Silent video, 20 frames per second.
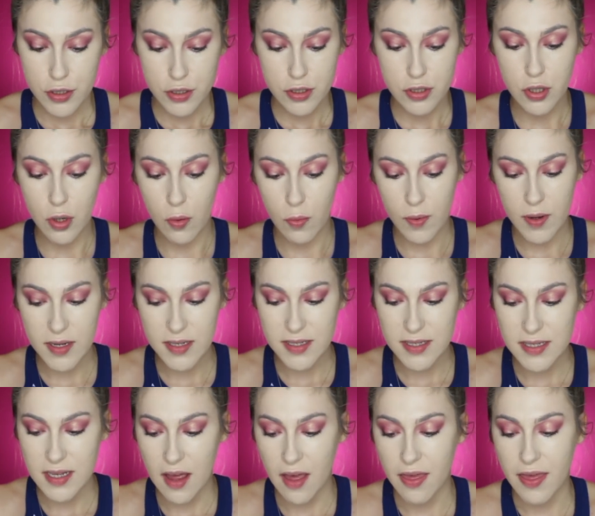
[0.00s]
So
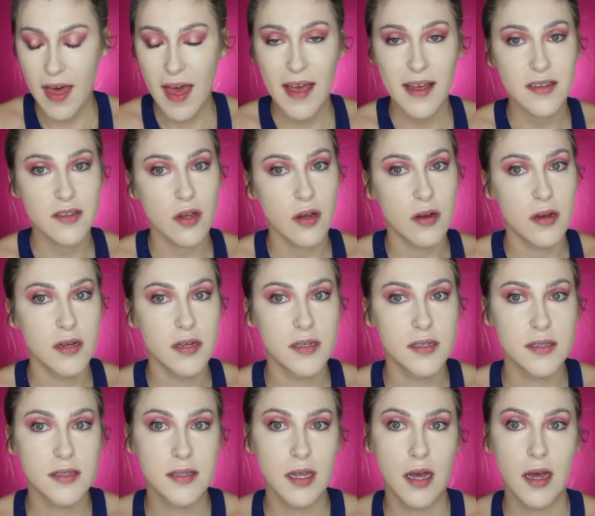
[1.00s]
once that is
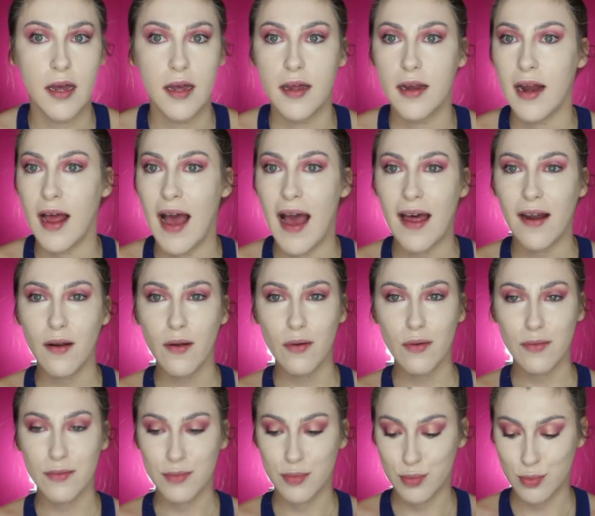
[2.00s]
all done, I
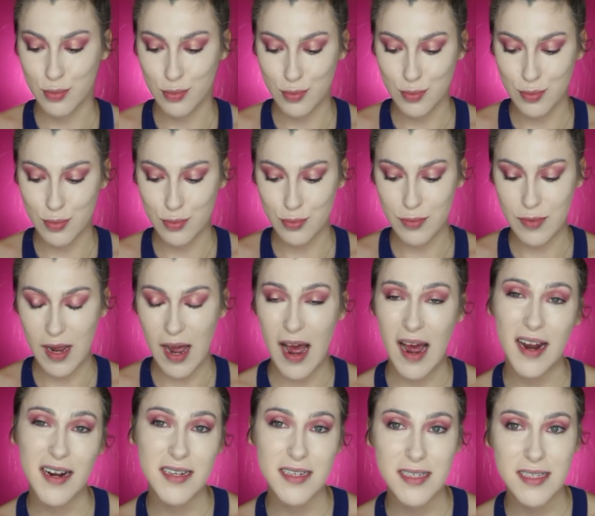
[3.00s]
don't
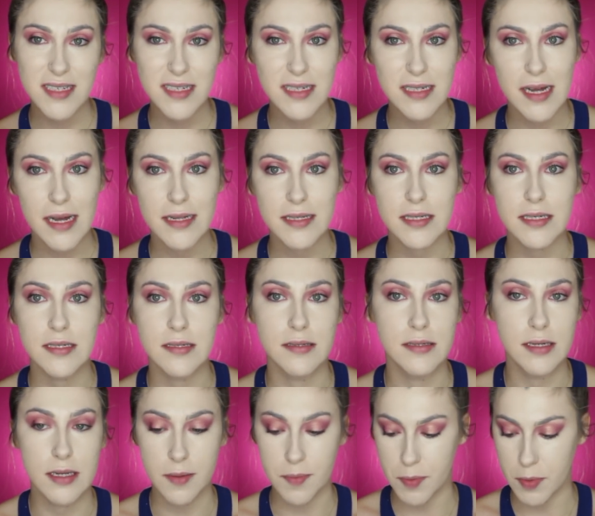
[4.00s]
honestly like to
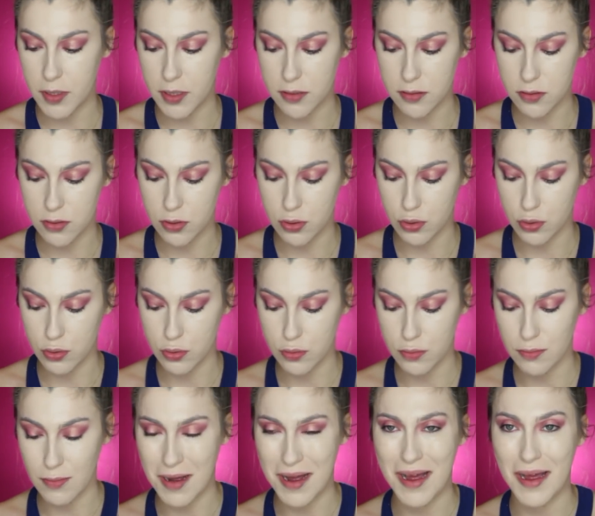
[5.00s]
dip into
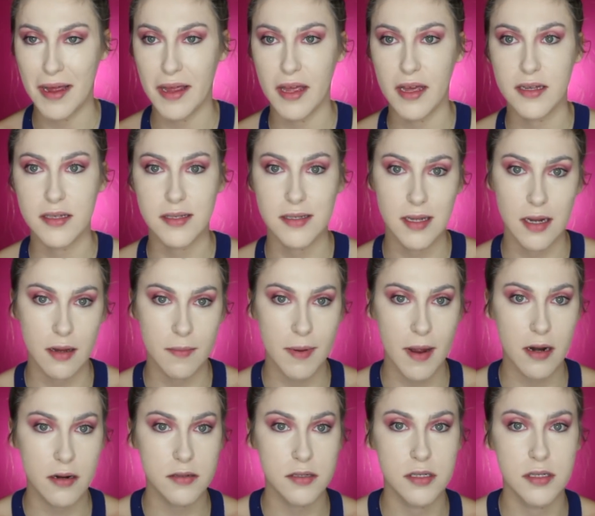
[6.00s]
my setting
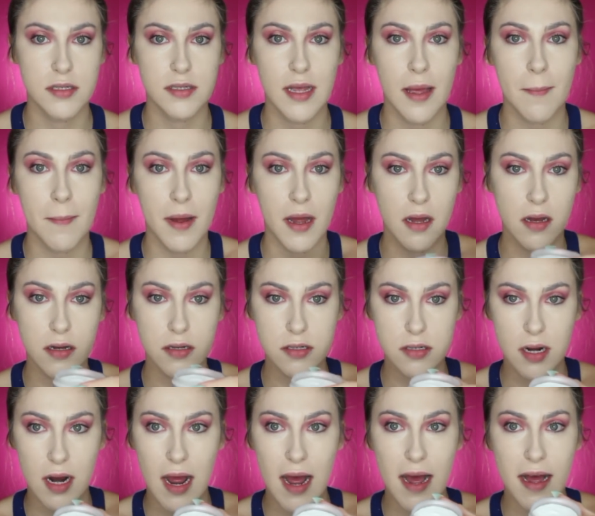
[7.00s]
powder to set my
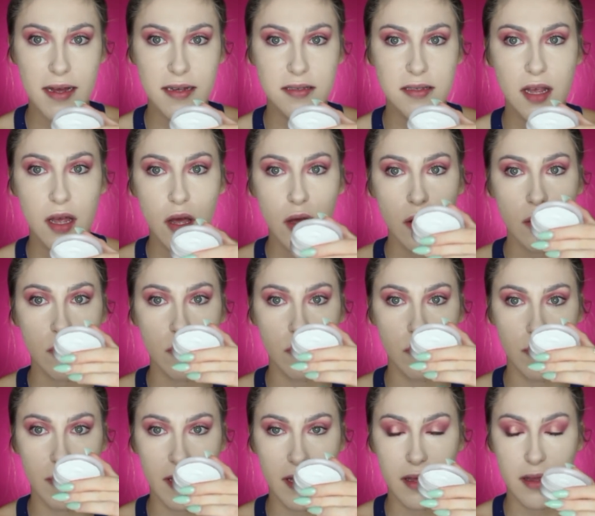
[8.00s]
under eyes
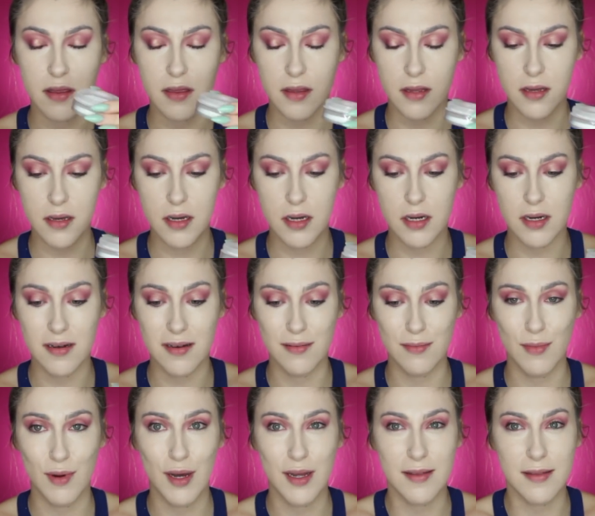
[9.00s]
with
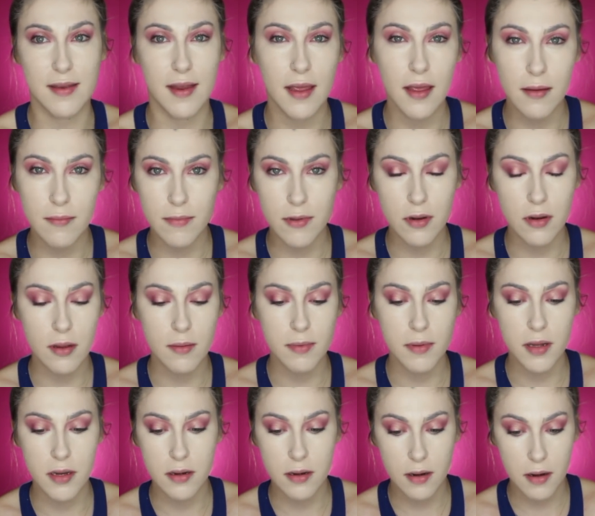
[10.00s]
a damp beauty
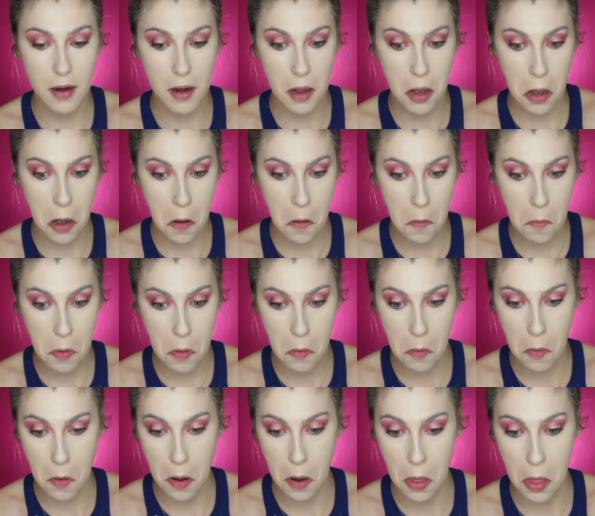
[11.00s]
blender. I know
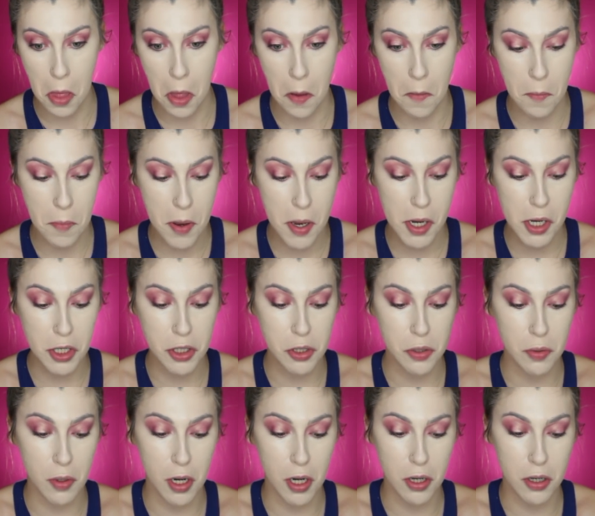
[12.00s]
people are like, bitch,
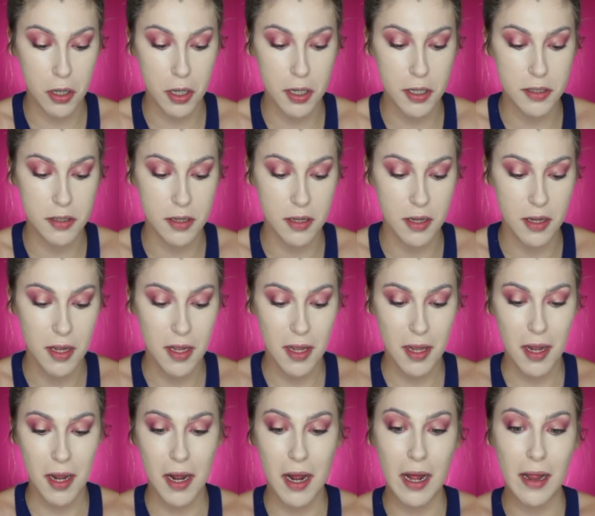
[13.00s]
you are crazy.
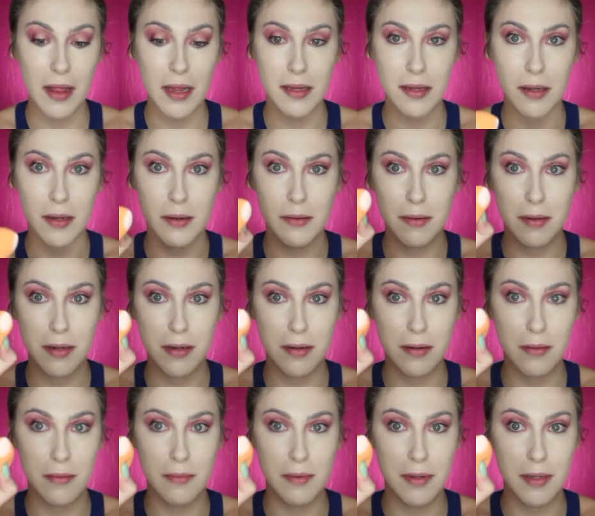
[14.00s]
I like to go
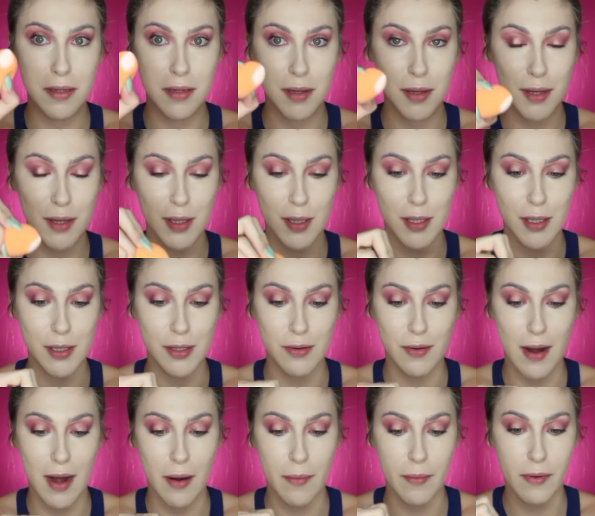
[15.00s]
in with a
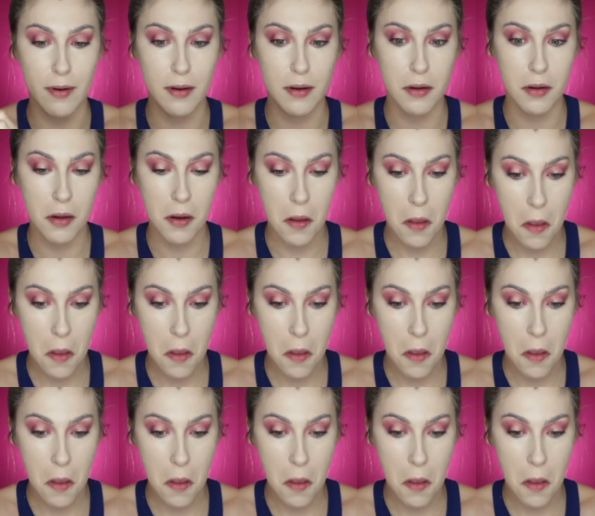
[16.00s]
dry one.